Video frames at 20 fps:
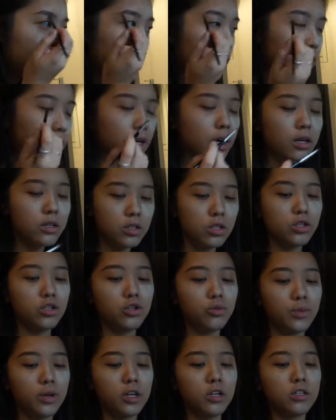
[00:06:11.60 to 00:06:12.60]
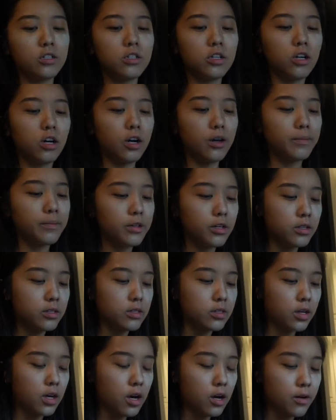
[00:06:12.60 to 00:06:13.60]
Like yes, Japan is a great
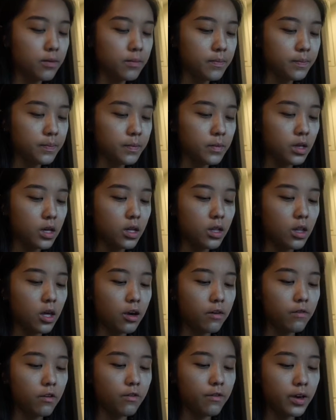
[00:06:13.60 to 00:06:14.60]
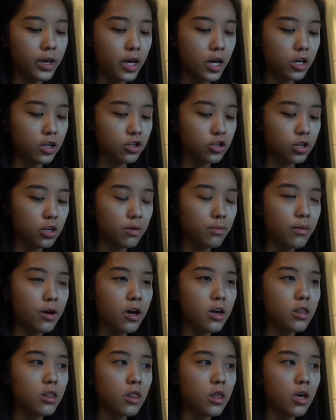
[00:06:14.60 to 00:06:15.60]
place to come and like for vacation, but
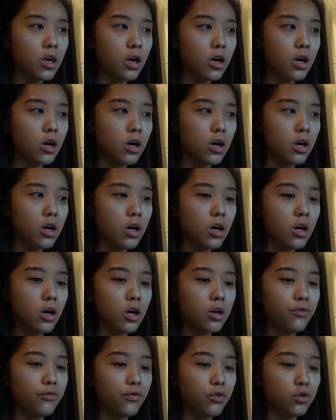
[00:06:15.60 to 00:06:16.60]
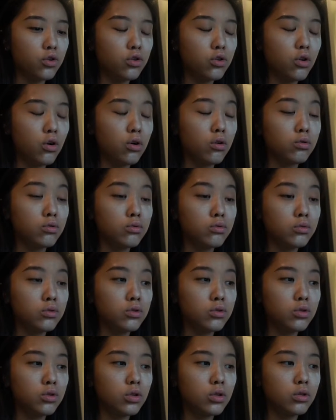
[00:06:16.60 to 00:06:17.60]
I think for
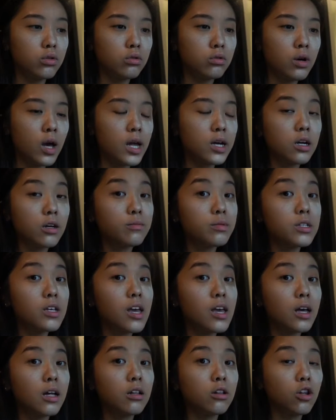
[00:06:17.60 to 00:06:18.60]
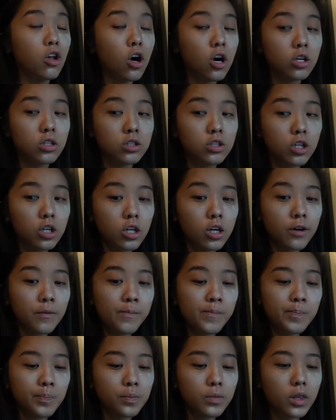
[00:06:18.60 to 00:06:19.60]
those who end up staying long
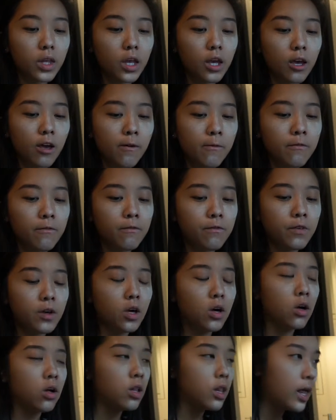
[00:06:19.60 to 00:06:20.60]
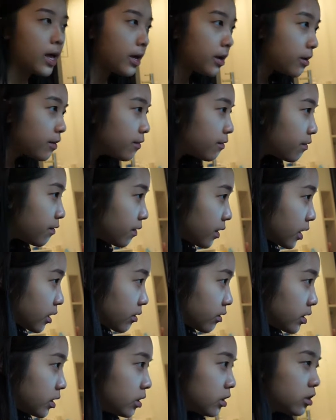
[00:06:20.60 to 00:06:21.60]
term, they can feel like
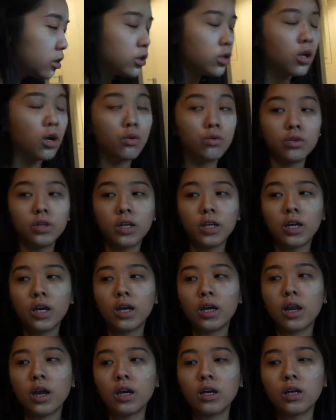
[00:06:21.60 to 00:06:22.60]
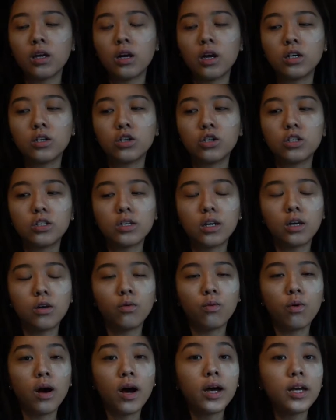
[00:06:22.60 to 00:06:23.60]
very lonely, and I can
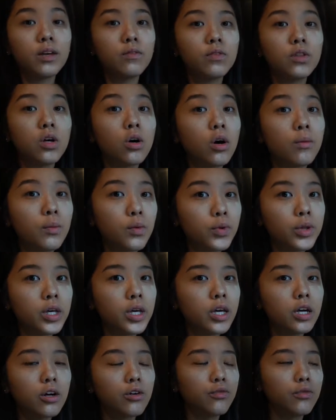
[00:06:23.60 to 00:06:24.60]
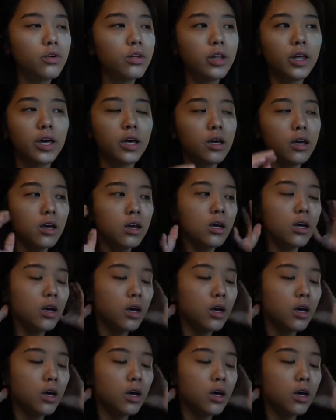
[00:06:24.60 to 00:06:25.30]
understand why, even though I'm only here for like